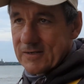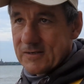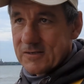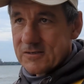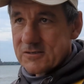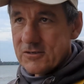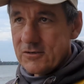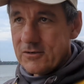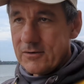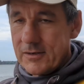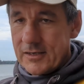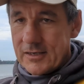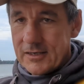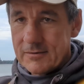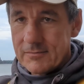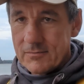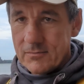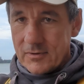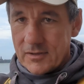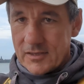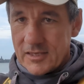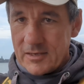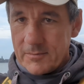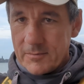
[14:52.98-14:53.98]
So anyway,
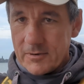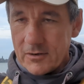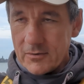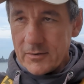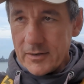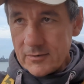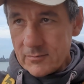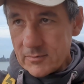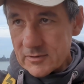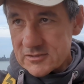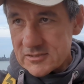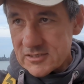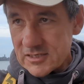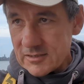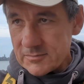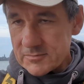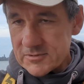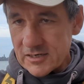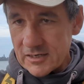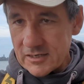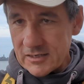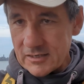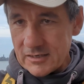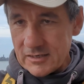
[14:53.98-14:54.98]
we'll keep going, we'll keep
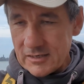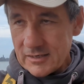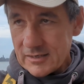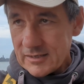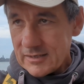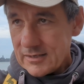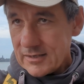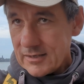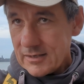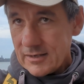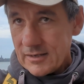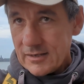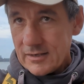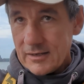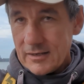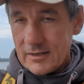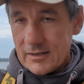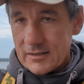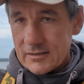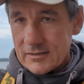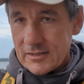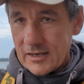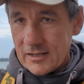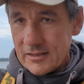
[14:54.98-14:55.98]
trying.
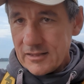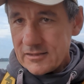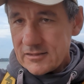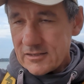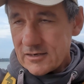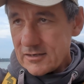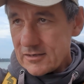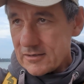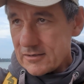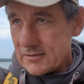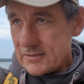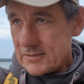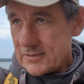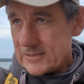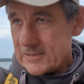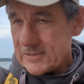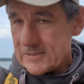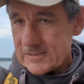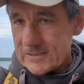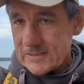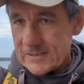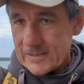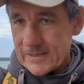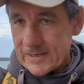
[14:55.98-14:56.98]
Dal I drio,
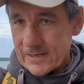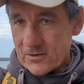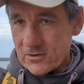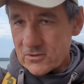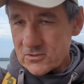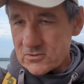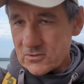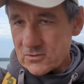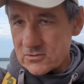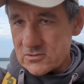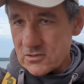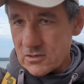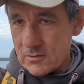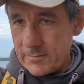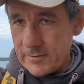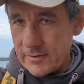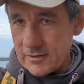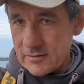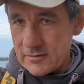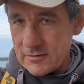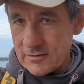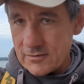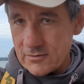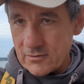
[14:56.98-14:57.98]
agos os
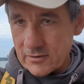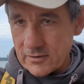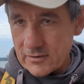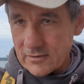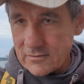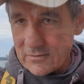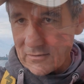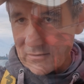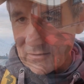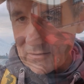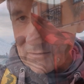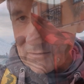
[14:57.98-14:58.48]
rhywbeth, ddoich yn dod.